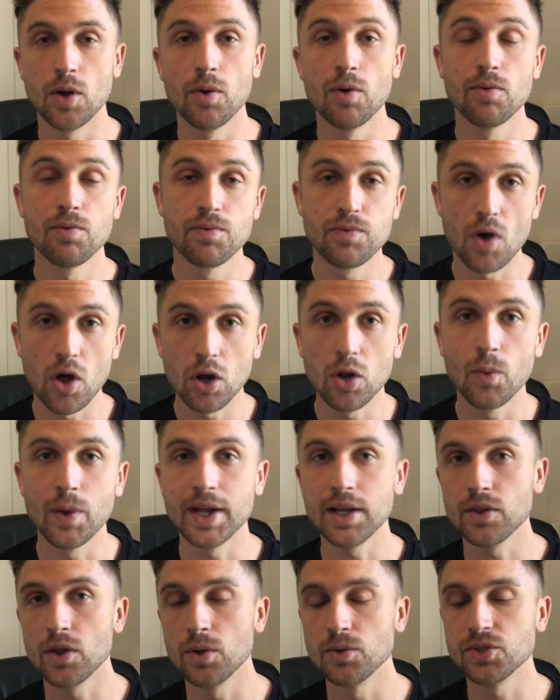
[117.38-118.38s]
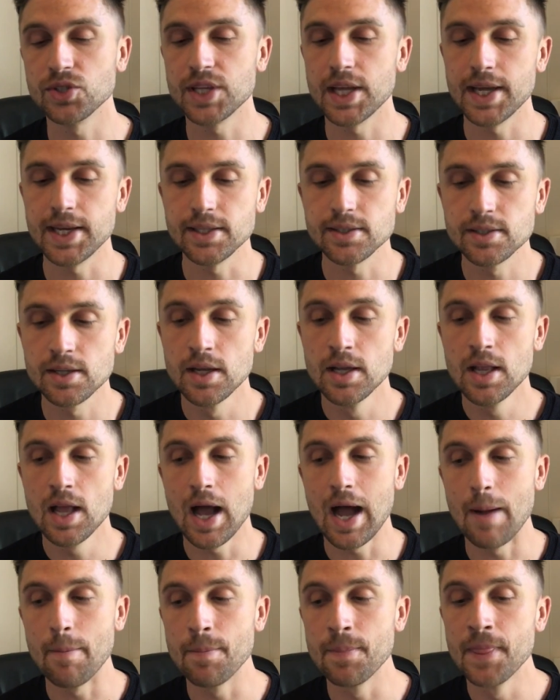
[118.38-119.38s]
following those days.
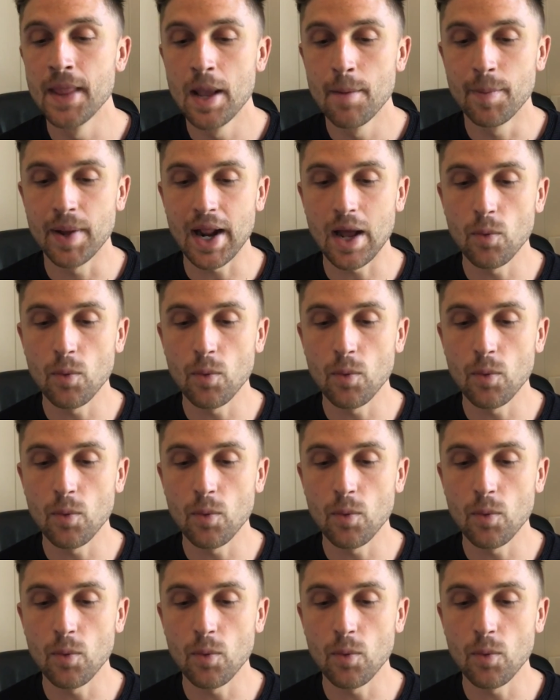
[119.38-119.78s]
But